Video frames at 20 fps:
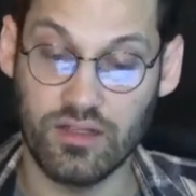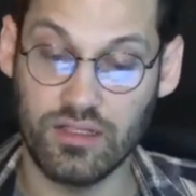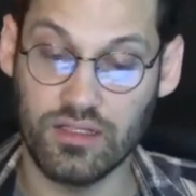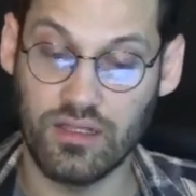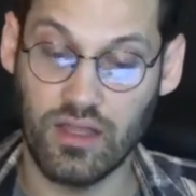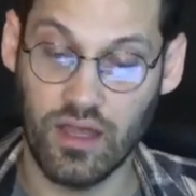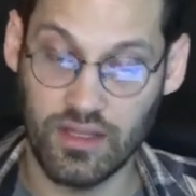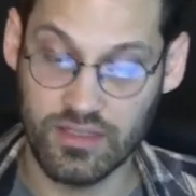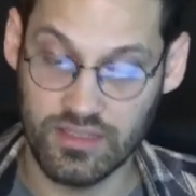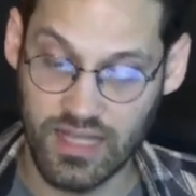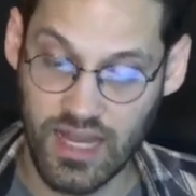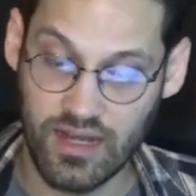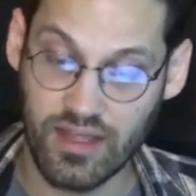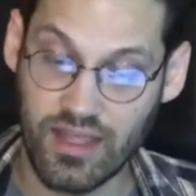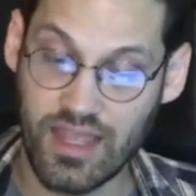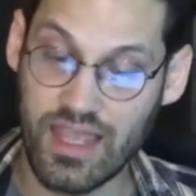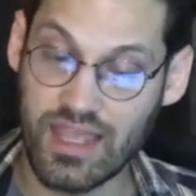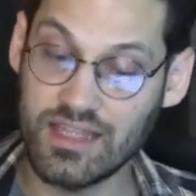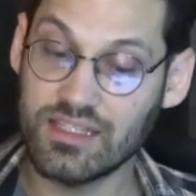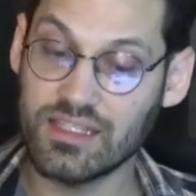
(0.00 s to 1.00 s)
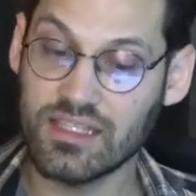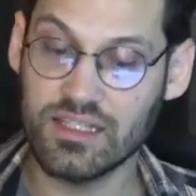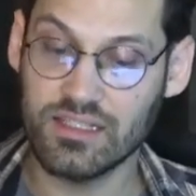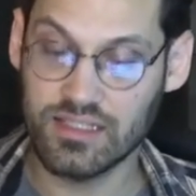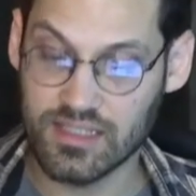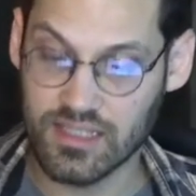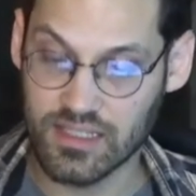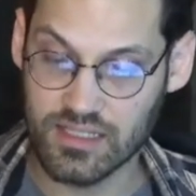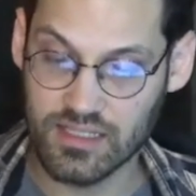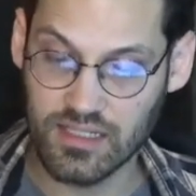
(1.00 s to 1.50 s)
uh, data is
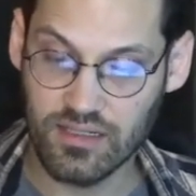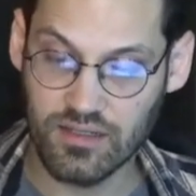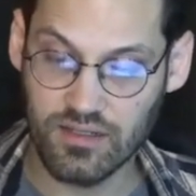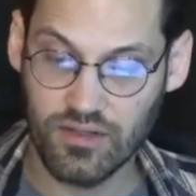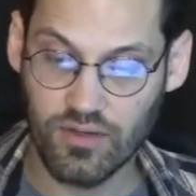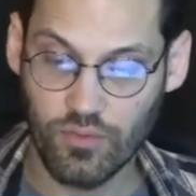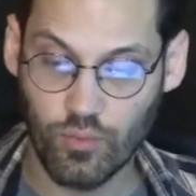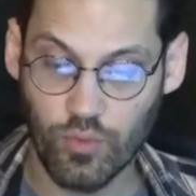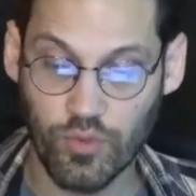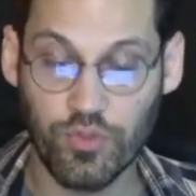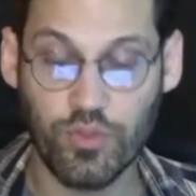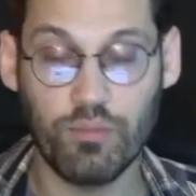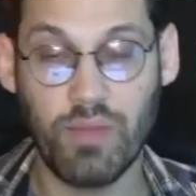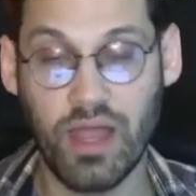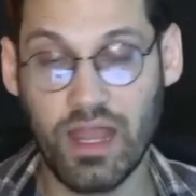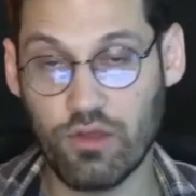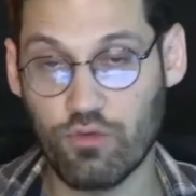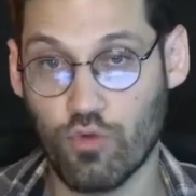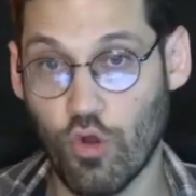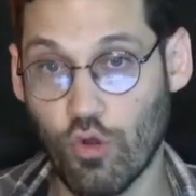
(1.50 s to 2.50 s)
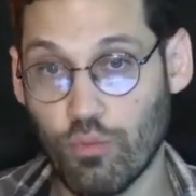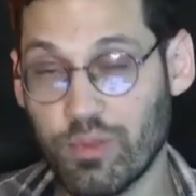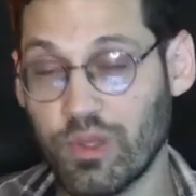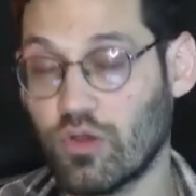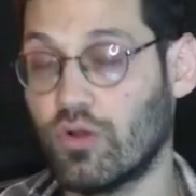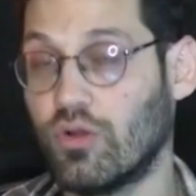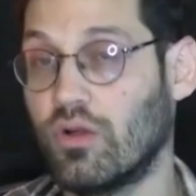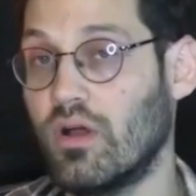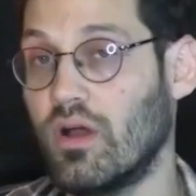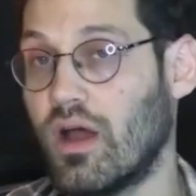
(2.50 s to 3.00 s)
consistent with the
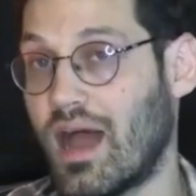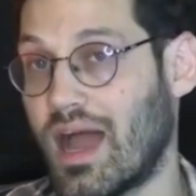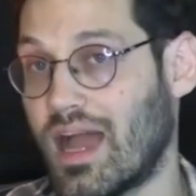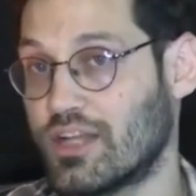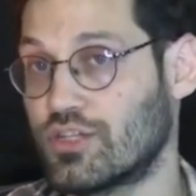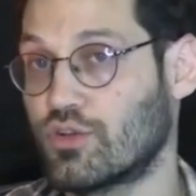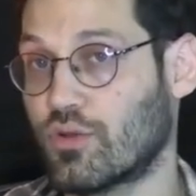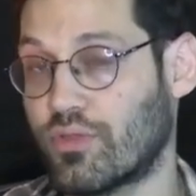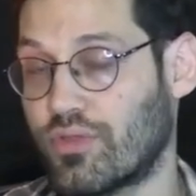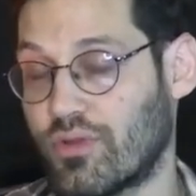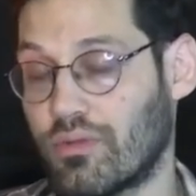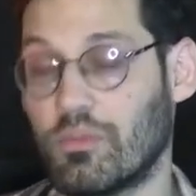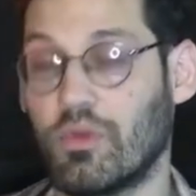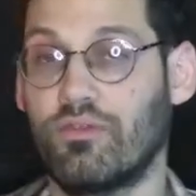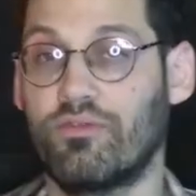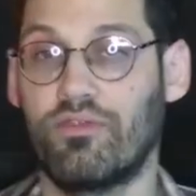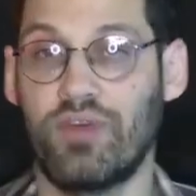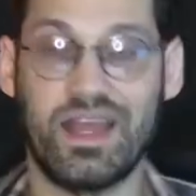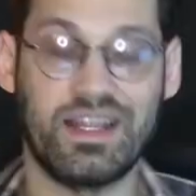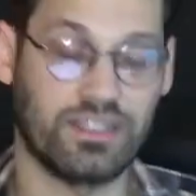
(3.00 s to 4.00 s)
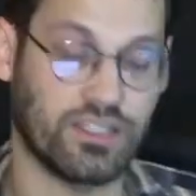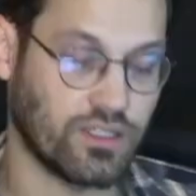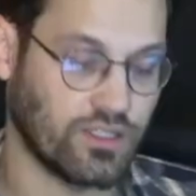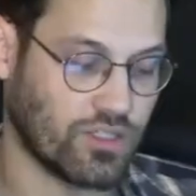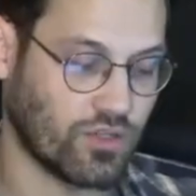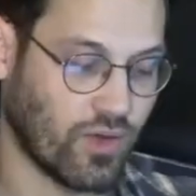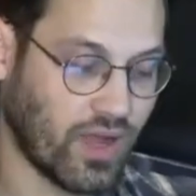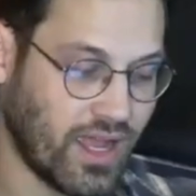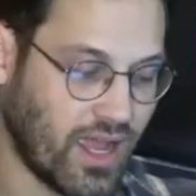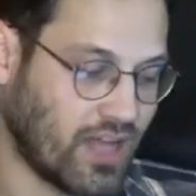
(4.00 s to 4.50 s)
microbial hydrothermal vents.
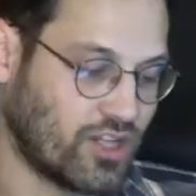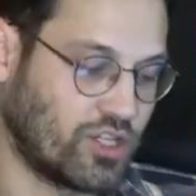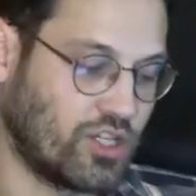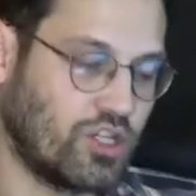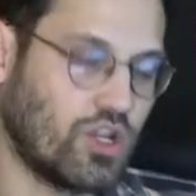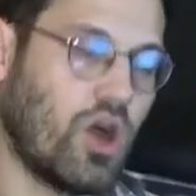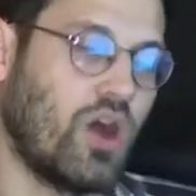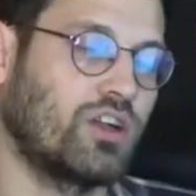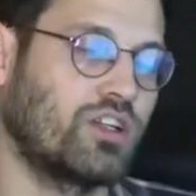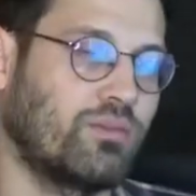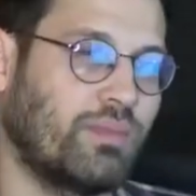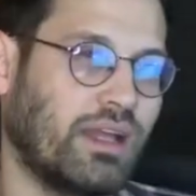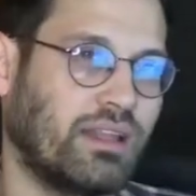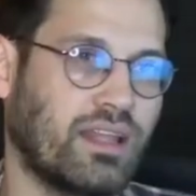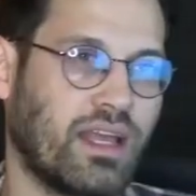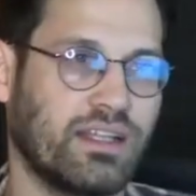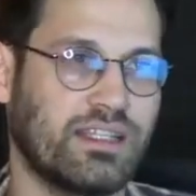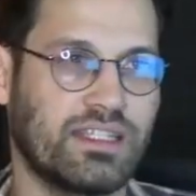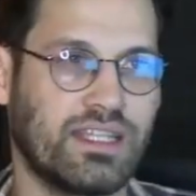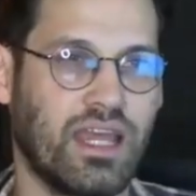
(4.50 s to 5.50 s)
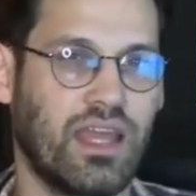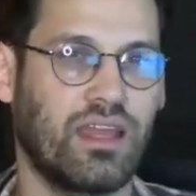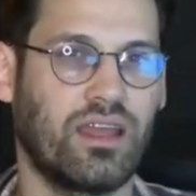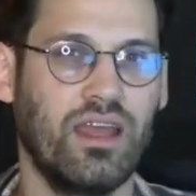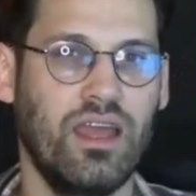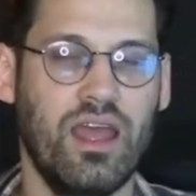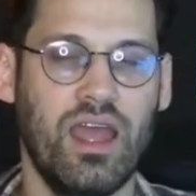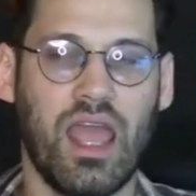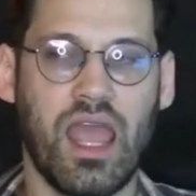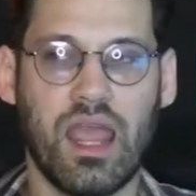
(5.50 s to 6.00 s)
So I actually talked about that, saying
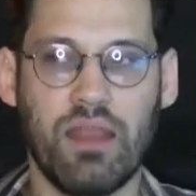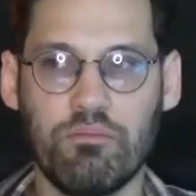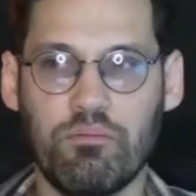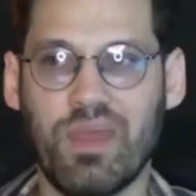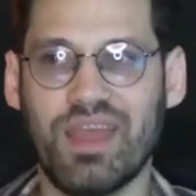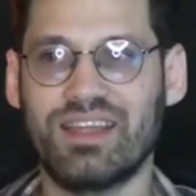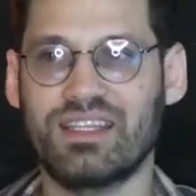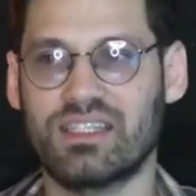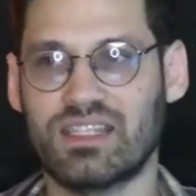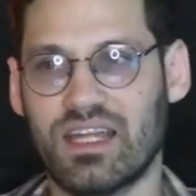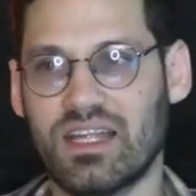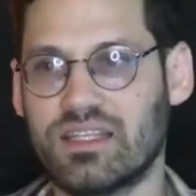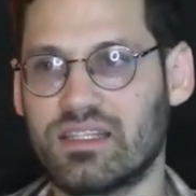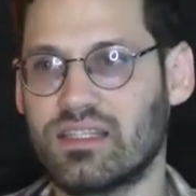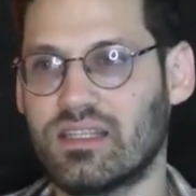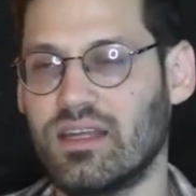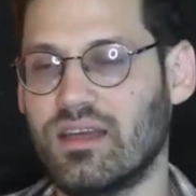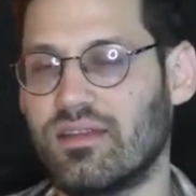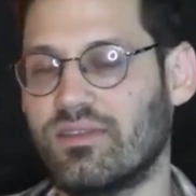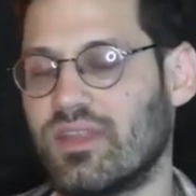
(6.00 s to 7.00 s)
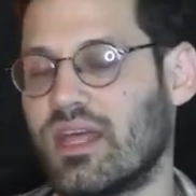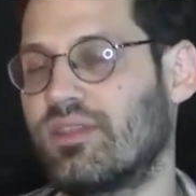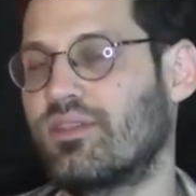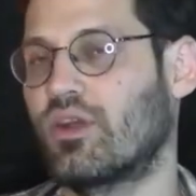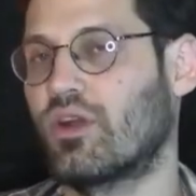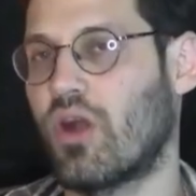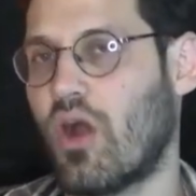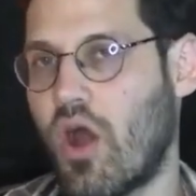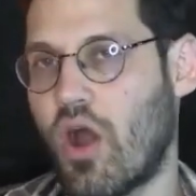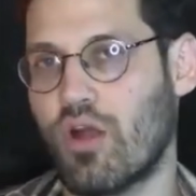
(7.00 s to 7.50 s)
it makes sense that
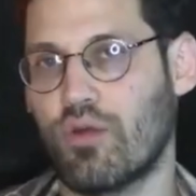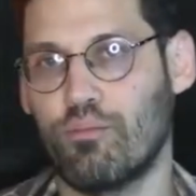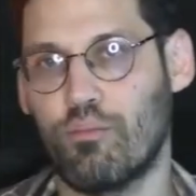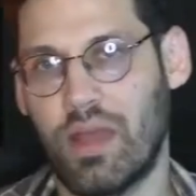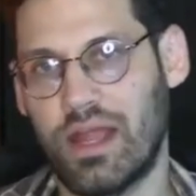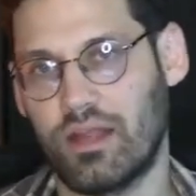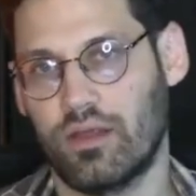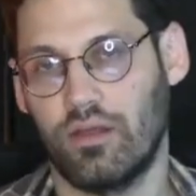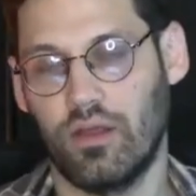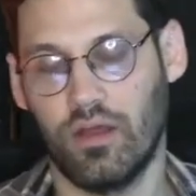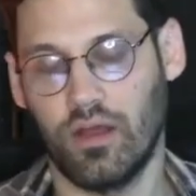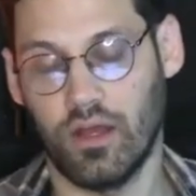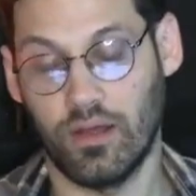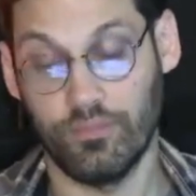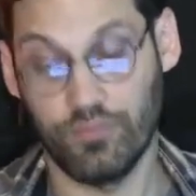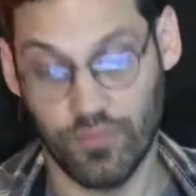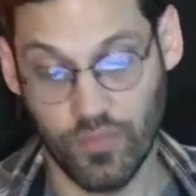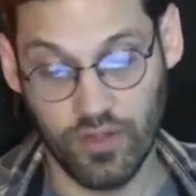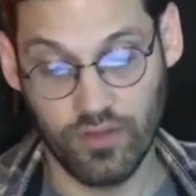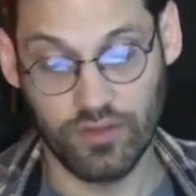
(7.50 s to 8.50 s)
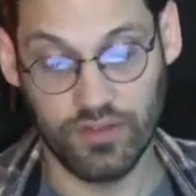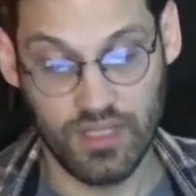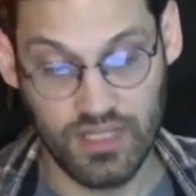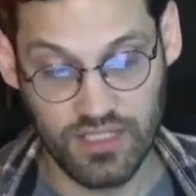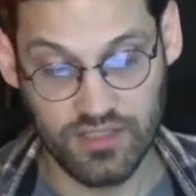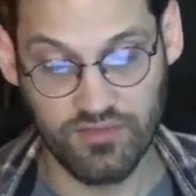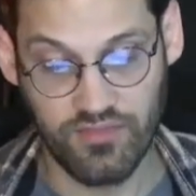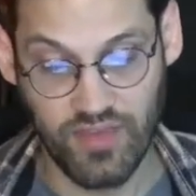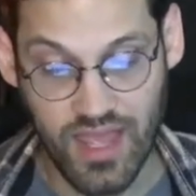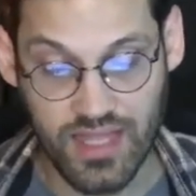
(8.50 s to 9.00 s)
there are uh, the,
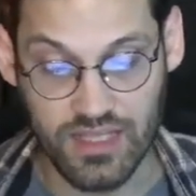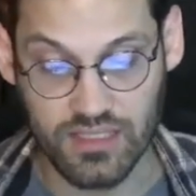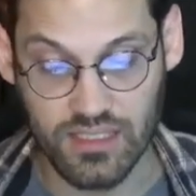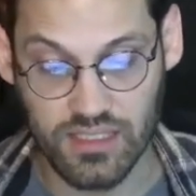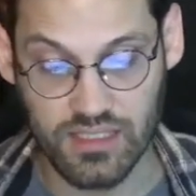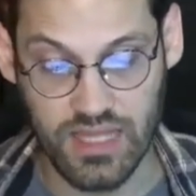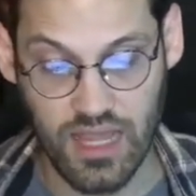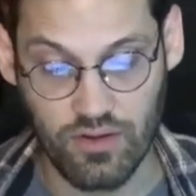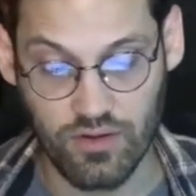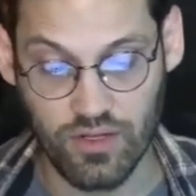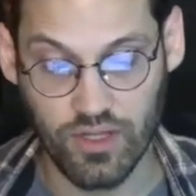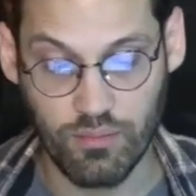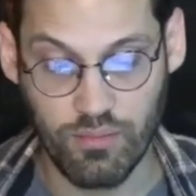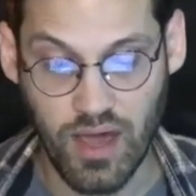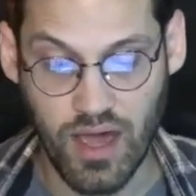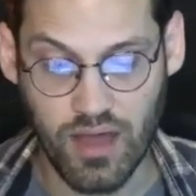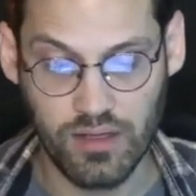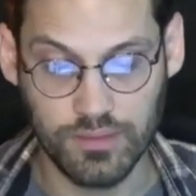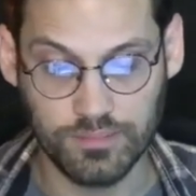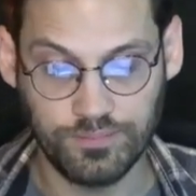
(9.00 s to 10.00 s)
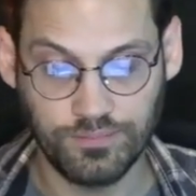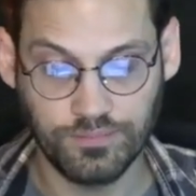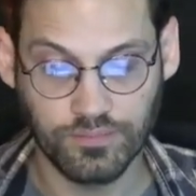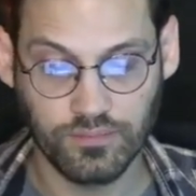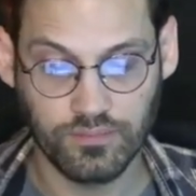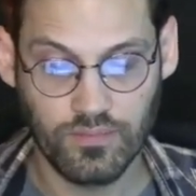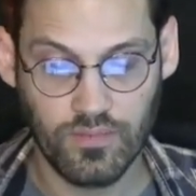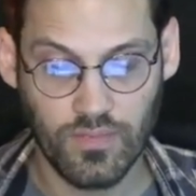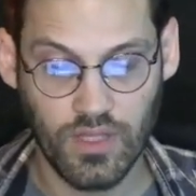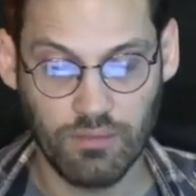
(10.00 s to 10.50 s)
these vents down at the bottom,
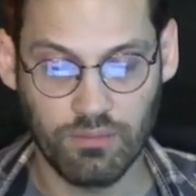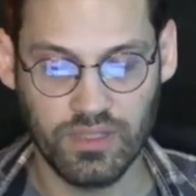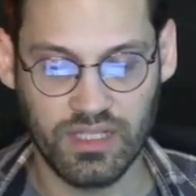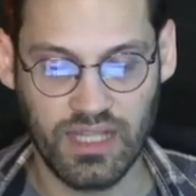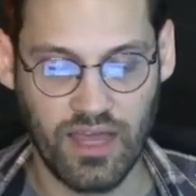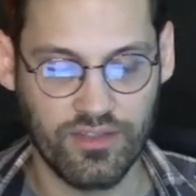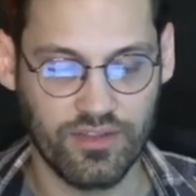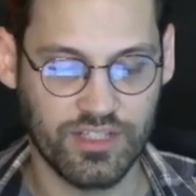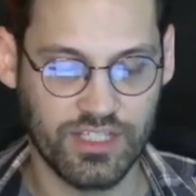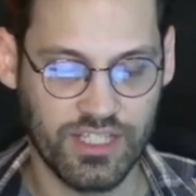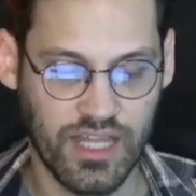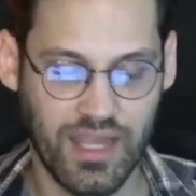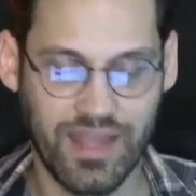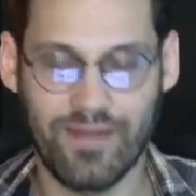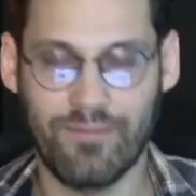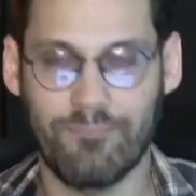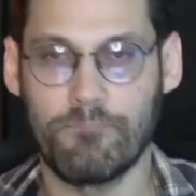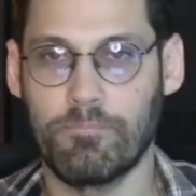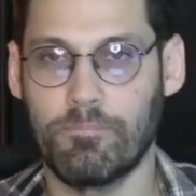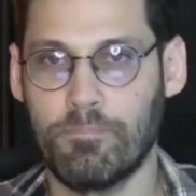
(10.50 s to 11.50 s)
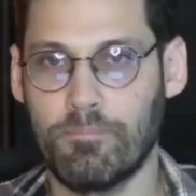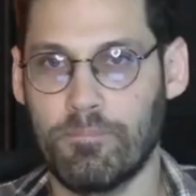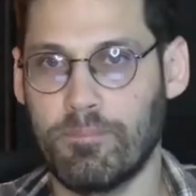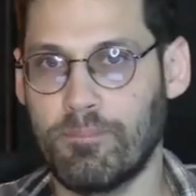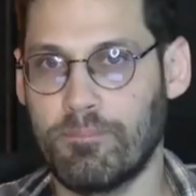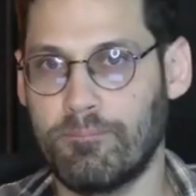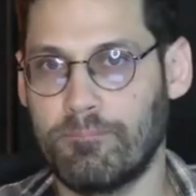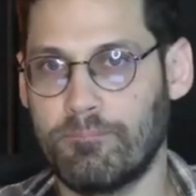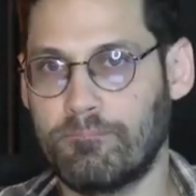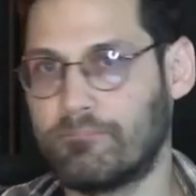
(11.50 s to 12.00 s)
but now they're saying
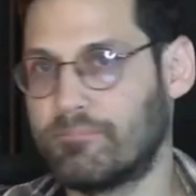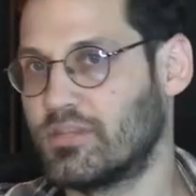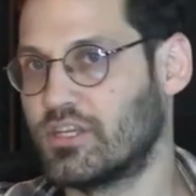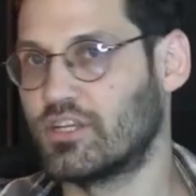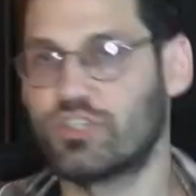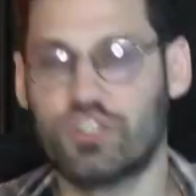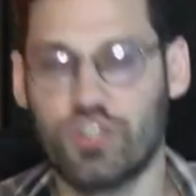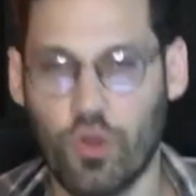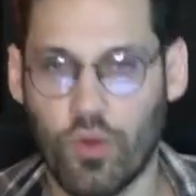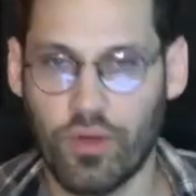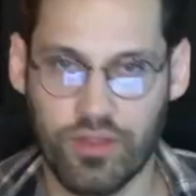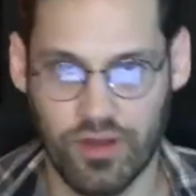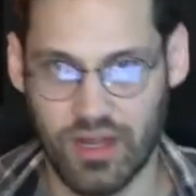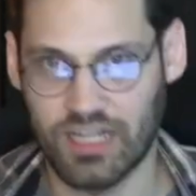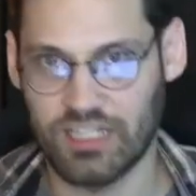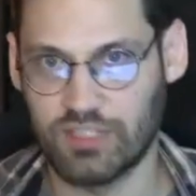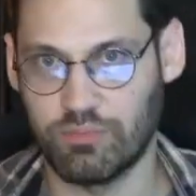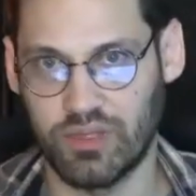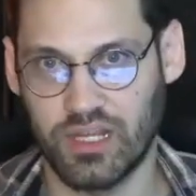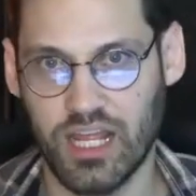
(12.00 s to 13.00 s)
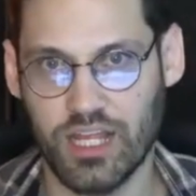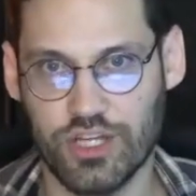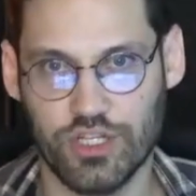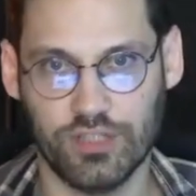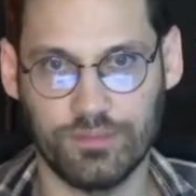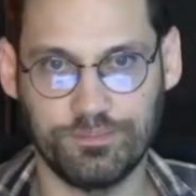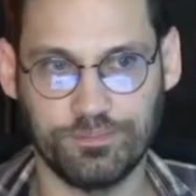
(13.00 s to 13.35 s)
there's no other explanation.